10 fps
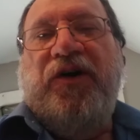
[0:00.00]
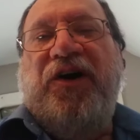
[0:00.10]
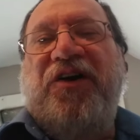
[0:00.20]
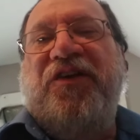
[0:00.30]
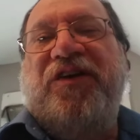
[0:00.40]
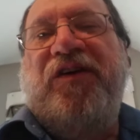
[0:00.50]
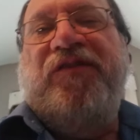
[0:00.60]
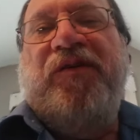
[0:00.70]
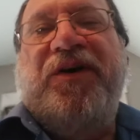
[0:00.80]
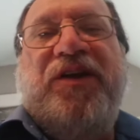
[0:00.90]
Hi there,
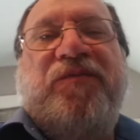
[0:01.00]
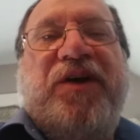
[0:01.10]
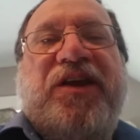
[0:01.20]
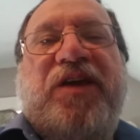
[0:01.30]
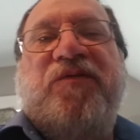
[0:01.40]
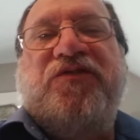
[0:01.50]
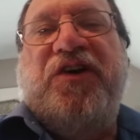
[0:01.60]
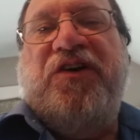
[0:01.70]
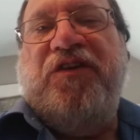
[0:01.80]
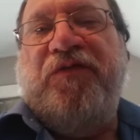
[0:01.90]
everybody. My name is
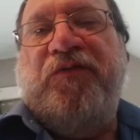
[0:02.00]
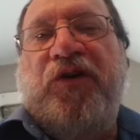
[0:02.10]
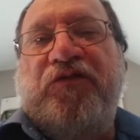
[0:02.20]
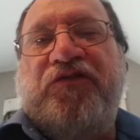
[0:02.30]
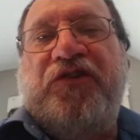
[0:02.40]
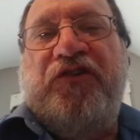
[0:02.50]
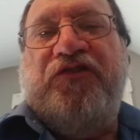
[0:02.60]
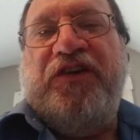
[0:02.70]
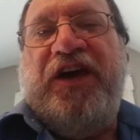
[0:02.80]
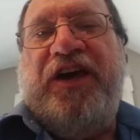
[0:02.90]
Ardie from Nova
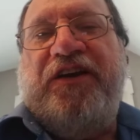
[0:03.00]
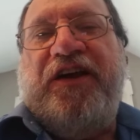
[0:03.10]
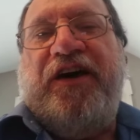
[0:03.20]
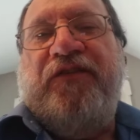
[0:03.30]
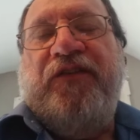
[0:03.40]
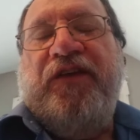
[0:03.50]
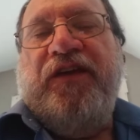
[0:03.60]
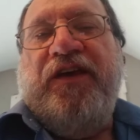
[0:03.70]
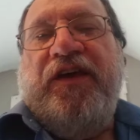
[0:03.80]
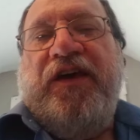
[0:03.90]
Scotia, Canada.
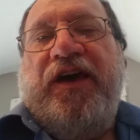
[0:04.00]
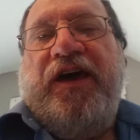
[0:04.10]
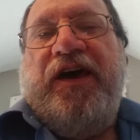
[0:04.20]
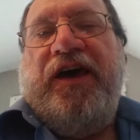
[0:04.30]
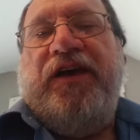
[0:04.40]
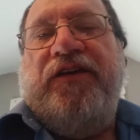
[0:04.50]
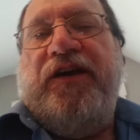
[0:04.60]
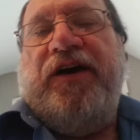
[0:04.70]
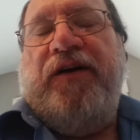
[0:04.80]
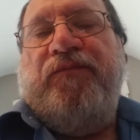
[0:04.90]
And
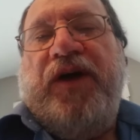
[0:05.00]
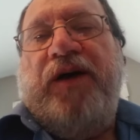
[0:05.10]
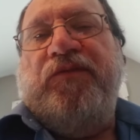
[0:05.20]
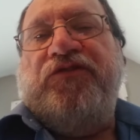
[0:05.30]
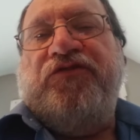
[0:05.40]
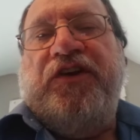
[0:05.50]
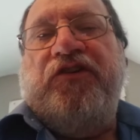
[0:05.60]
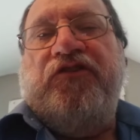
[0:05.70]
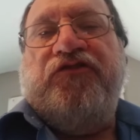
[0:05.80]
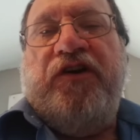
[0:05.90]
I'm a
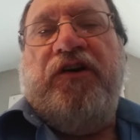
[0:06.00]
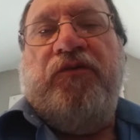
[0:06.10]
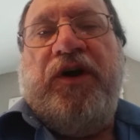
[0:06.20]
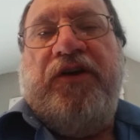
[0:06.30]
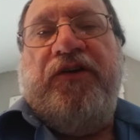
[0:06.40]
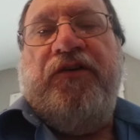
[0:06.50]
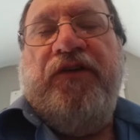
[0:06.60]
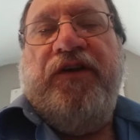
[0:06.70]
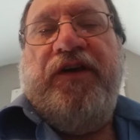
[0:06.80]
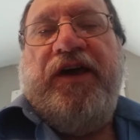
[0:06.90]
singer-songwriter.
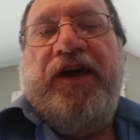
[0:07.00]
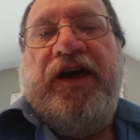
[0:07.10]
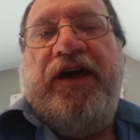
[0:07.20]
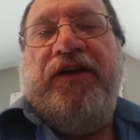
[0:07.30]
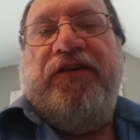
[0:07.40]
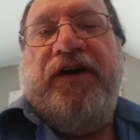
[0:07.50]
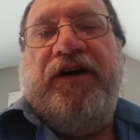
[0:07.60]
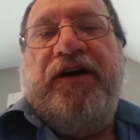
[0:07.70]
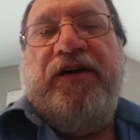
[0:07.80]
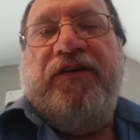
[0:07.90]
And
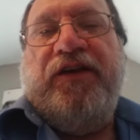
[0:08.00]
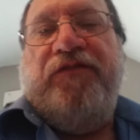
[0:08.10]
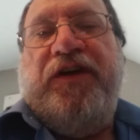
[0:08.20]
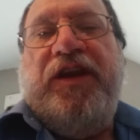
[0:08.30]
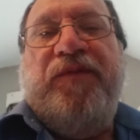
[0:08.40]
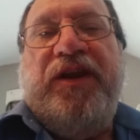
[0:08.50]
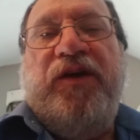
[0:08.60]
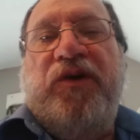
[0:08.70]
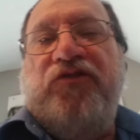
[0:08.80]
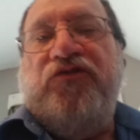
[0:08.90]
if
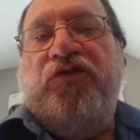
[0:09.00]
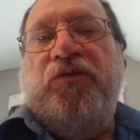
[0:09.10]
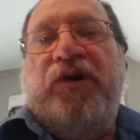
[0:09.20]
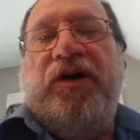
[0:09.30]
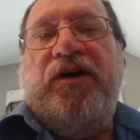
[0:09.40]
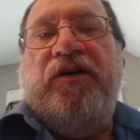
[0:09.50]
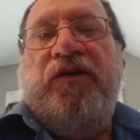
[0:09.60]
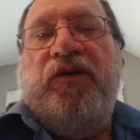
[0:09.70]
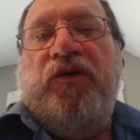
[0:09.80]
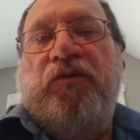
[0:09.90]
anybody wants to
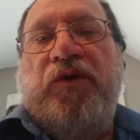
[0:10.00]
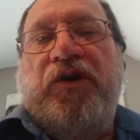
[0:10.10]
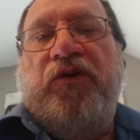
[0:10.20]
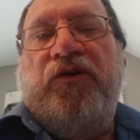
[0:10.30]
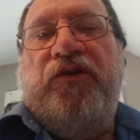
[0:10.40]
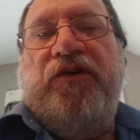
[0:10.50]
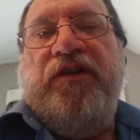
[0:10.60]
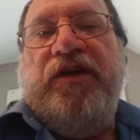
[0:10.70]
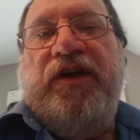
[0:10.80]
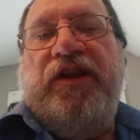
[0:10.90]

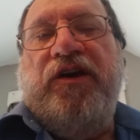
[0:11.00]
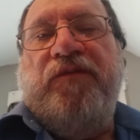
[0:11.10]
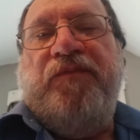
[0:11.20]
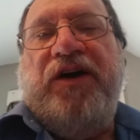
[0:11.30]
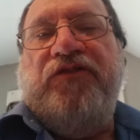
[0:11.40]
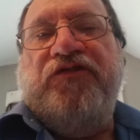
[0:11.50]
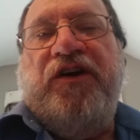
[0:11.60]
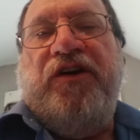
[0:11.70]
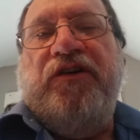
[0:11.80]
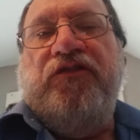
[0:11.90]
record any of my
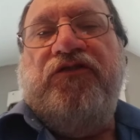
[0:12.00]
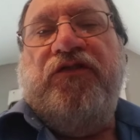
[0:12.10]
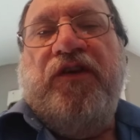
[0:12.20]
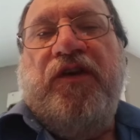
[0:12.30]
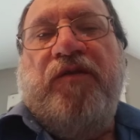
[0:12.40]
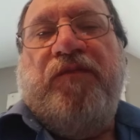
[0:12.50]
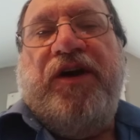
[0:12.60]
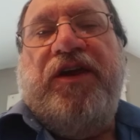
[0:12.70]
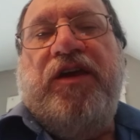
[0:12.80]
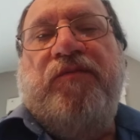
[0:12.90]
songs,
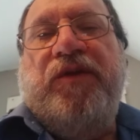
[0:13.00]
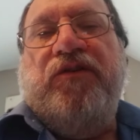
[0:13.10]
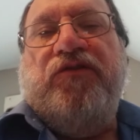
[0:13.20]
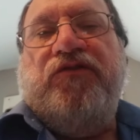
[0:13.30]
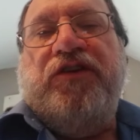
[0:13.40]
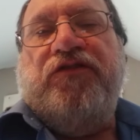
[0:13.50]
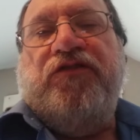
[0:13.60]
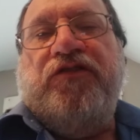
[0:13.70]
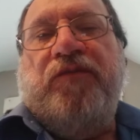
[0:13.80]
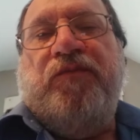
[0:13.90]
my email address
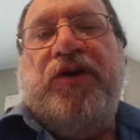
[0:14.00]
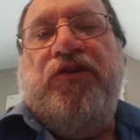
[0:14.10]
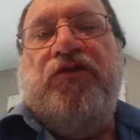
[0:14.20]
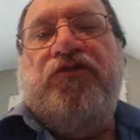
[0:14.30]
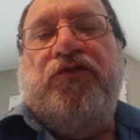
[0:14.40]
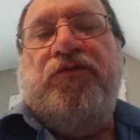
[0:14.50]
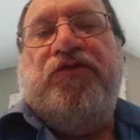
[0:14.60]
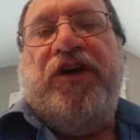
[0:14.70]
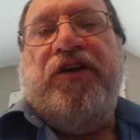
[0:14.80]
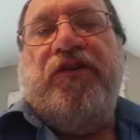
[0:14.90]
is on my YouTube
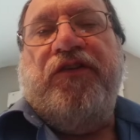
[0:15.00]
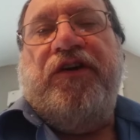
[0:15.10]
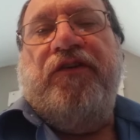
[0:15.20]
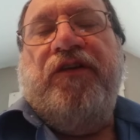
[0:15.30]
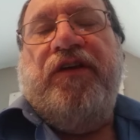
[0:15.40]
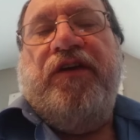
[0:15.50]
channel there.